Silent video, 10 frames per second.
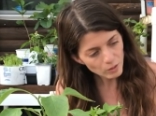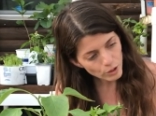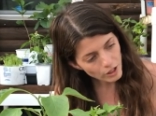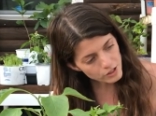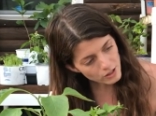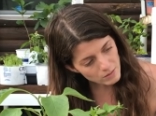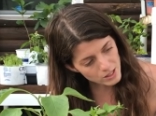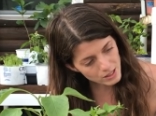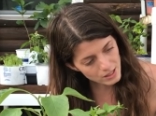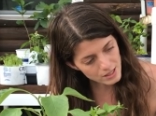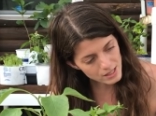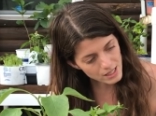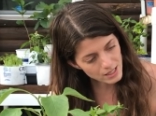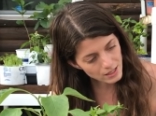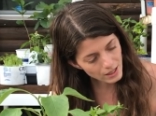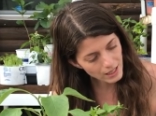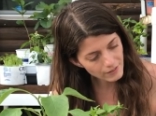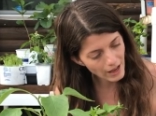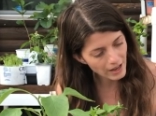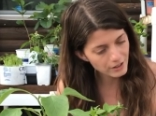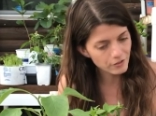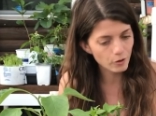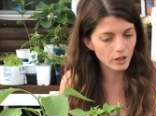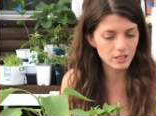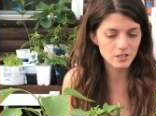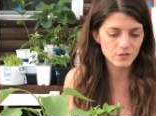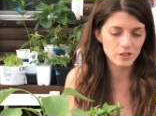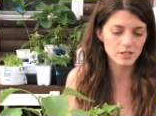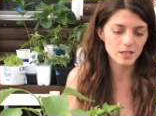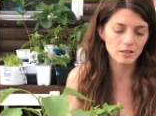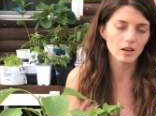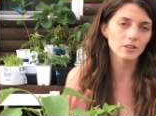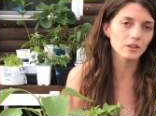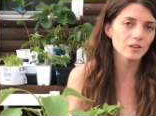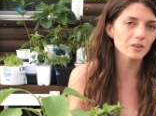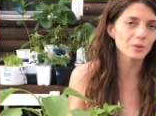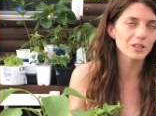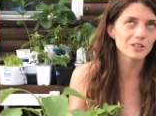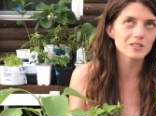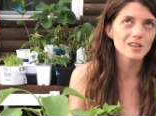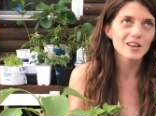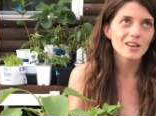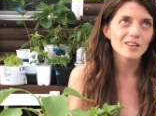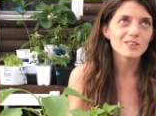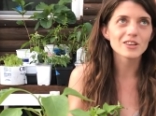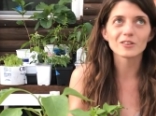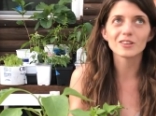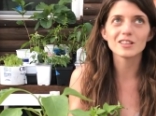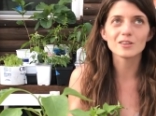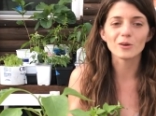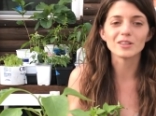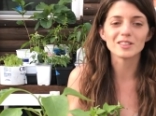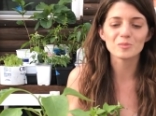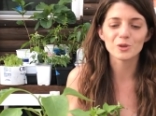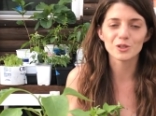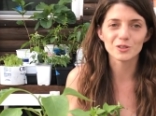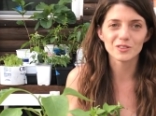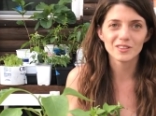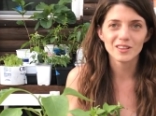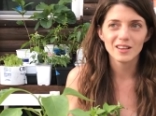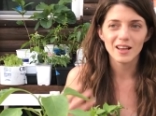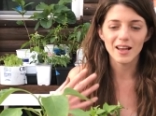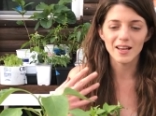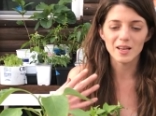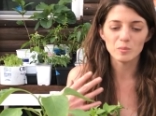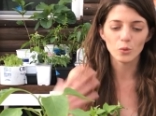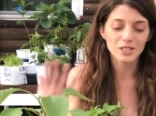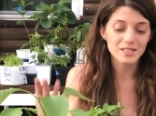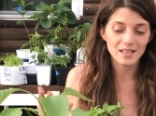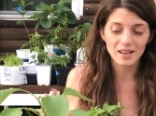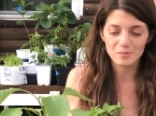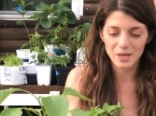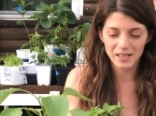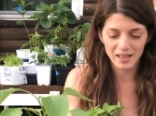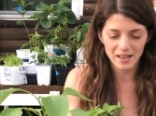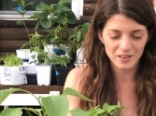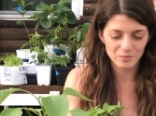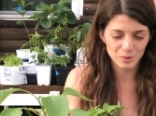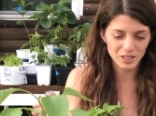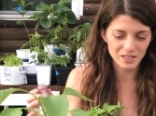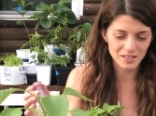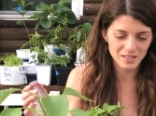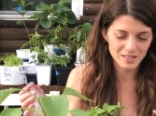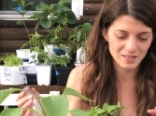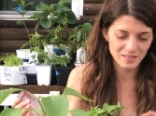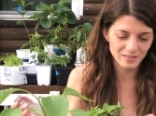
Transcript: But also, I'm just going to see kind of how the foliage fills in. On the overwinters, you generally don't need to prune um, once they come back out because